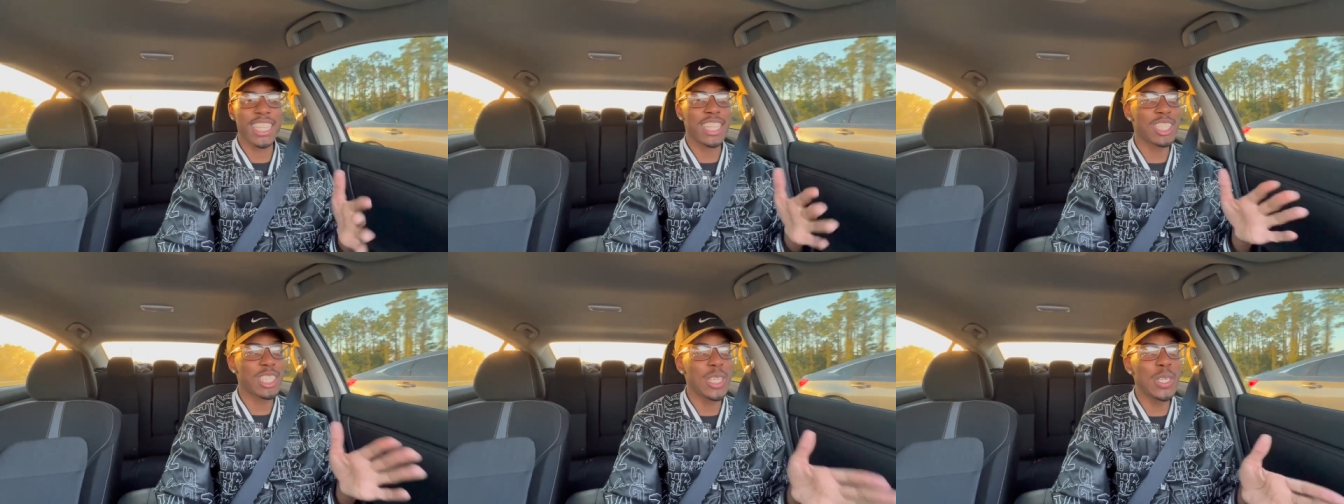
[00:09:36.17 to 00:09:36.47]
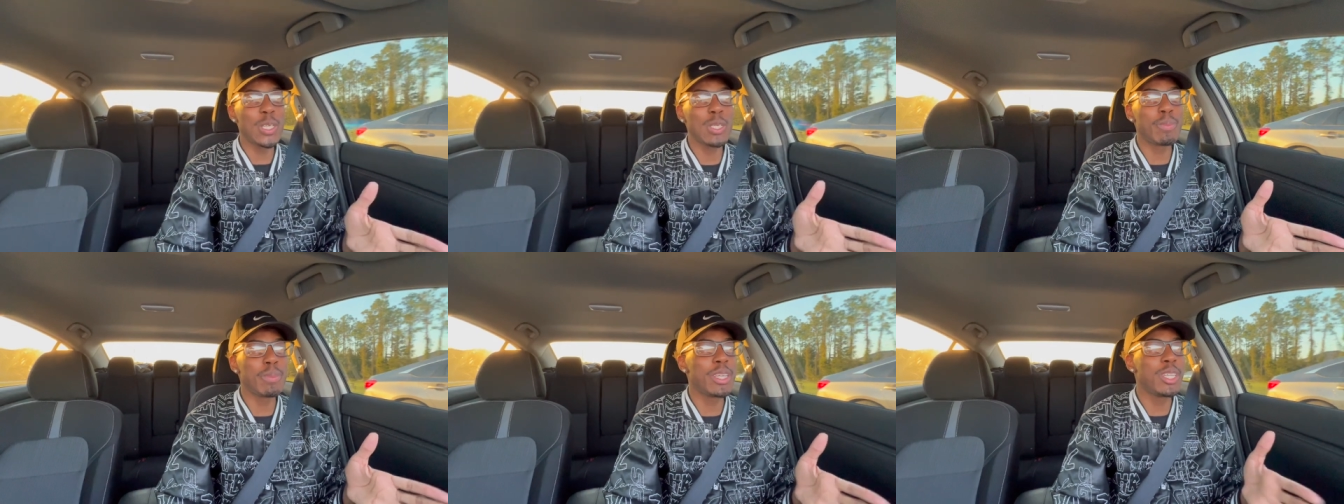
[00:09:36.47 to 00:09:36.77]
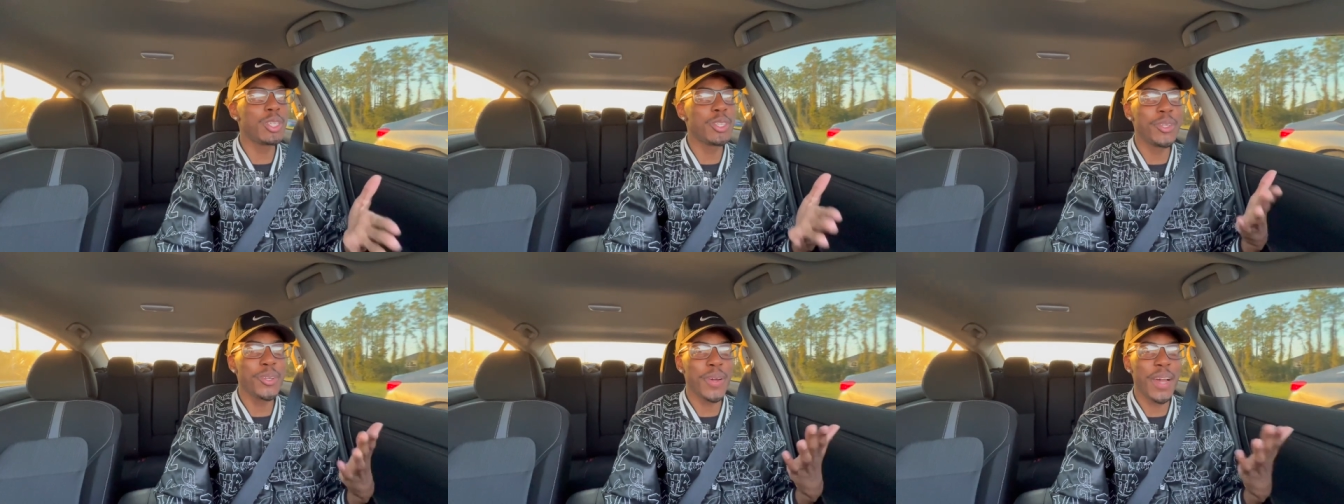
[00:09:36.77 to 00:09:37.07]
excuse me,
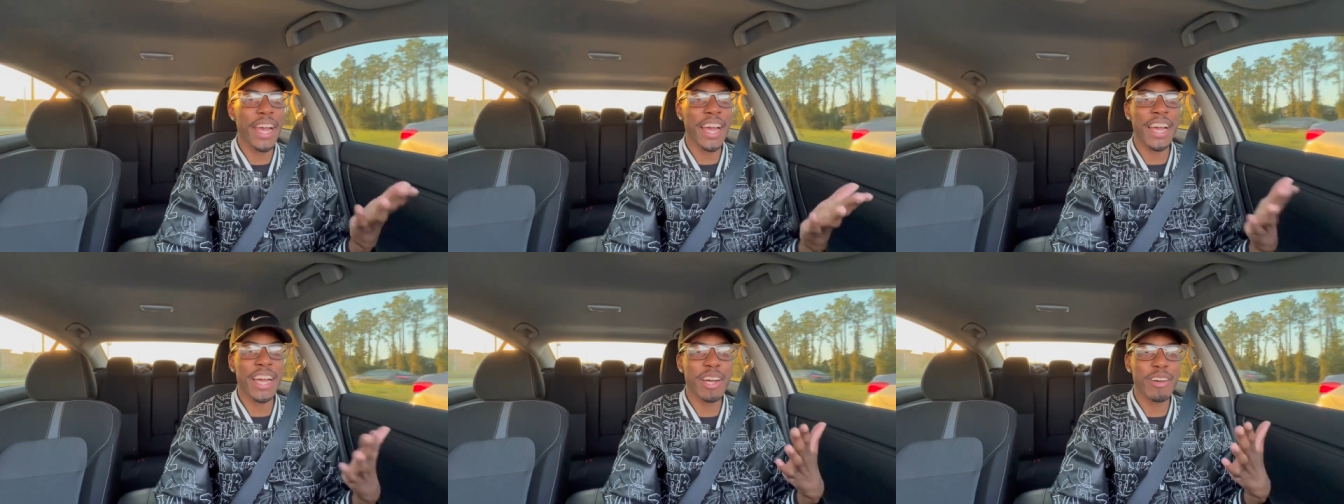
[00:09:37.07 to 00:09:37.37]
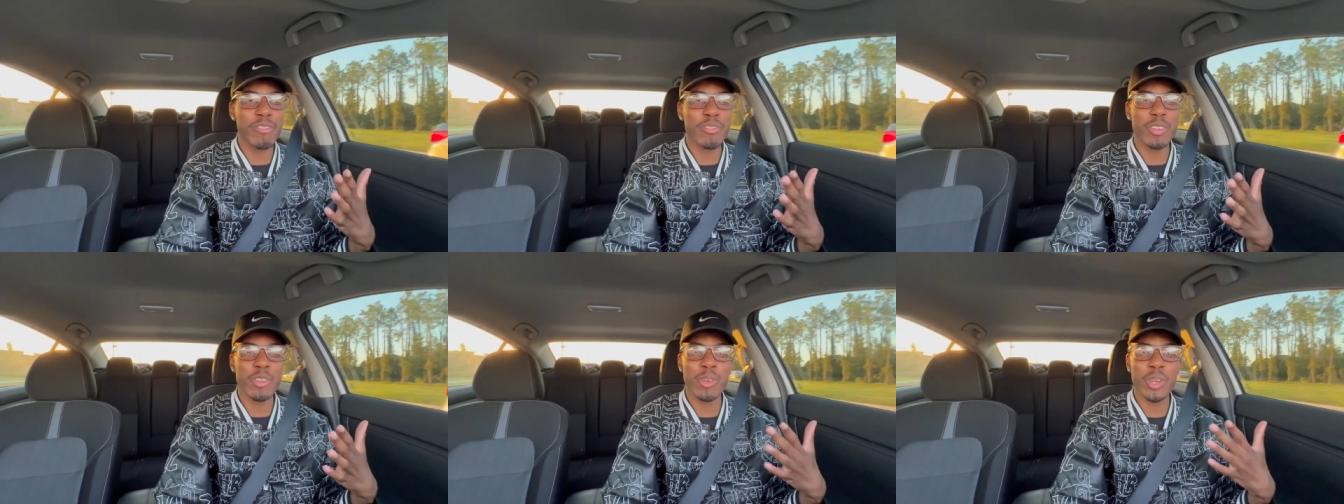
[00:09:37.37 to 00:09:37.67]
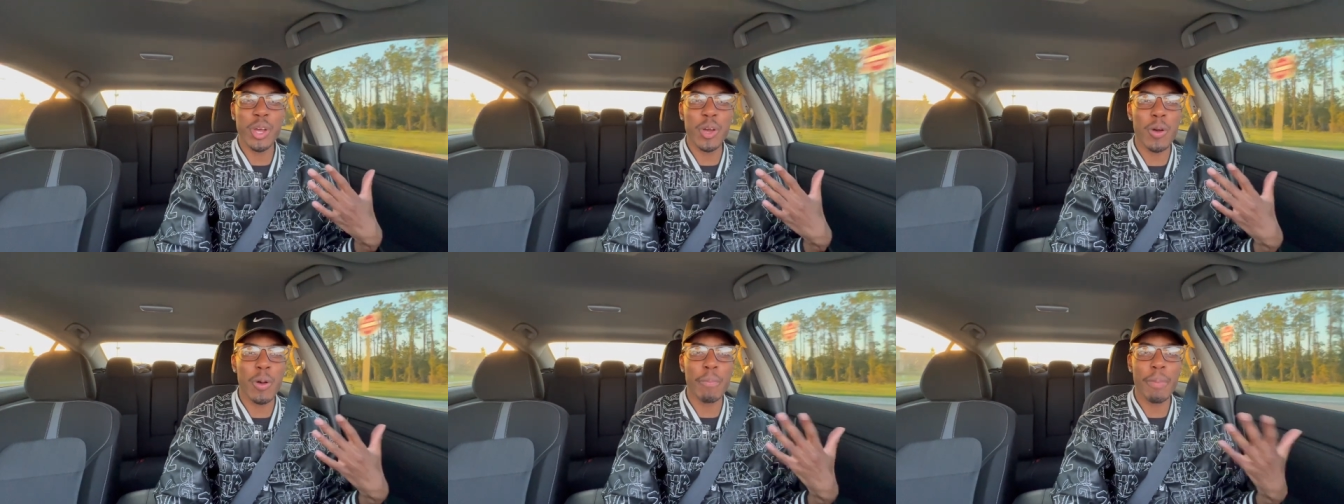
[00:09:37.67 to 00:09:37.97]
do you have, you
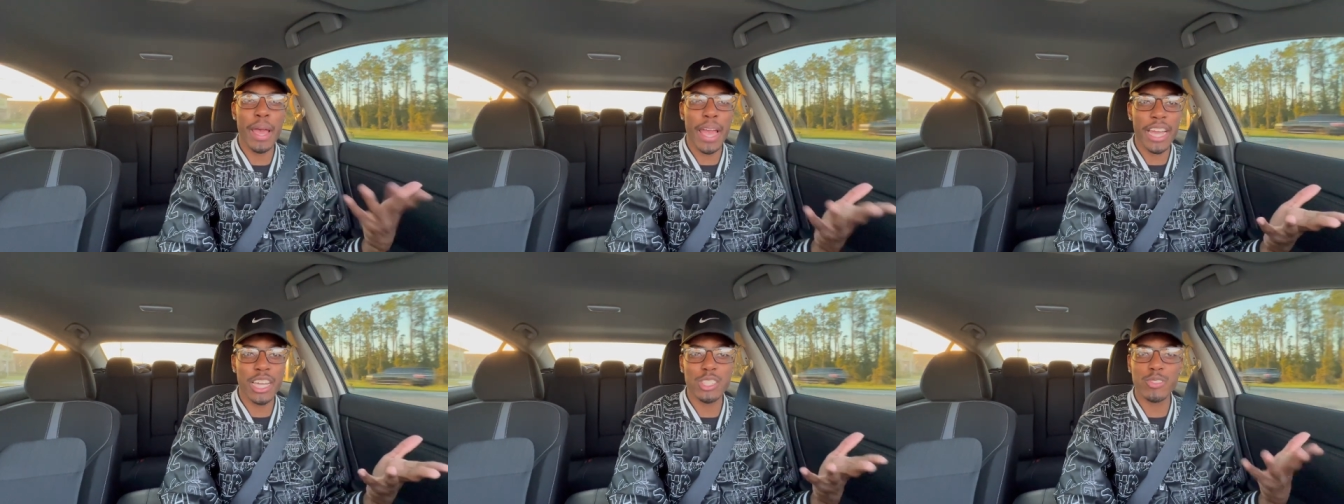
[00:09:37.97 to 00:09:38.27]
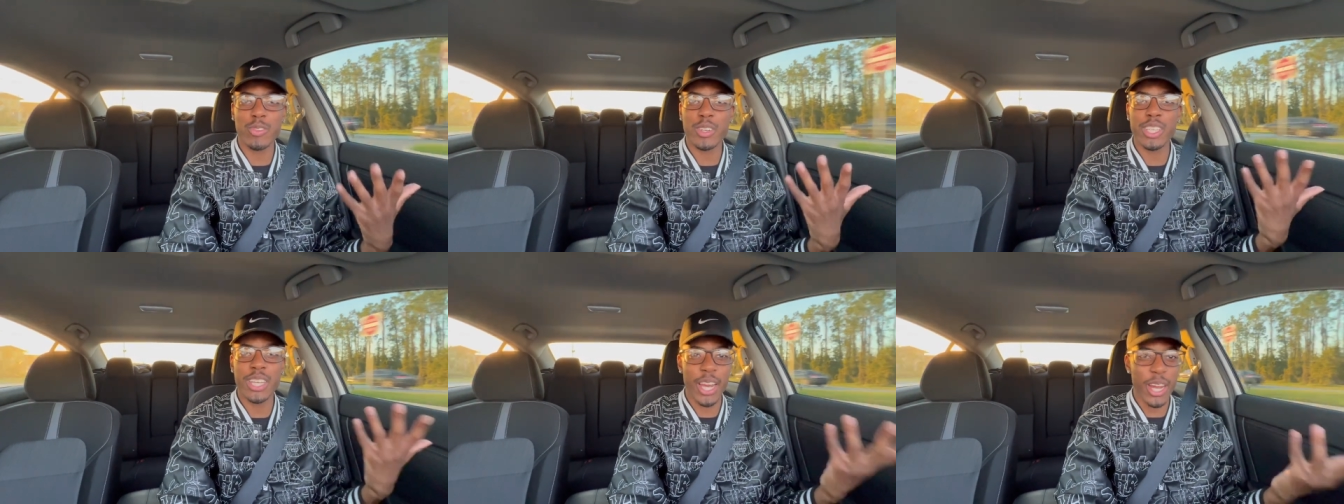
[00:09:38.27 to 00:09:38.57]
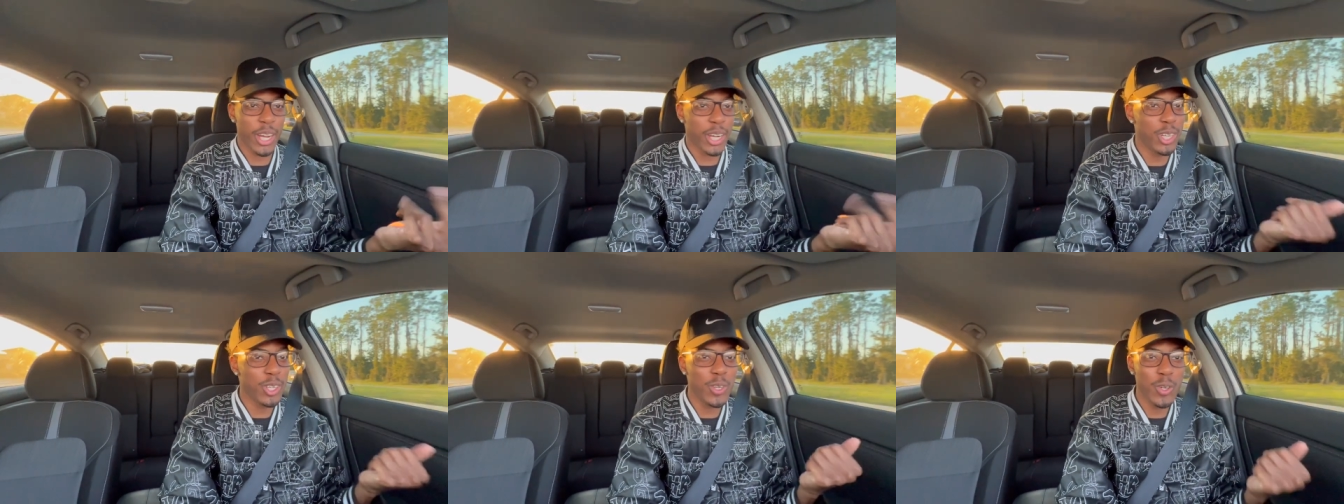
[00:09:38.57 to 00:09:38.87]
know, a package for
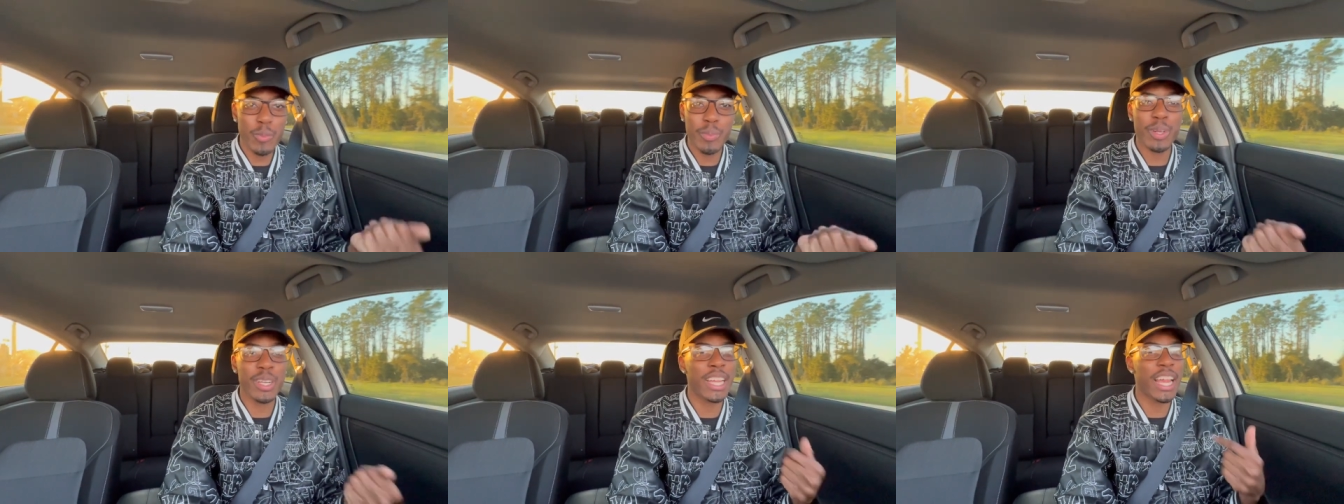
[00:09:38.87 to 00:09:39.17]
Darrin Hooper?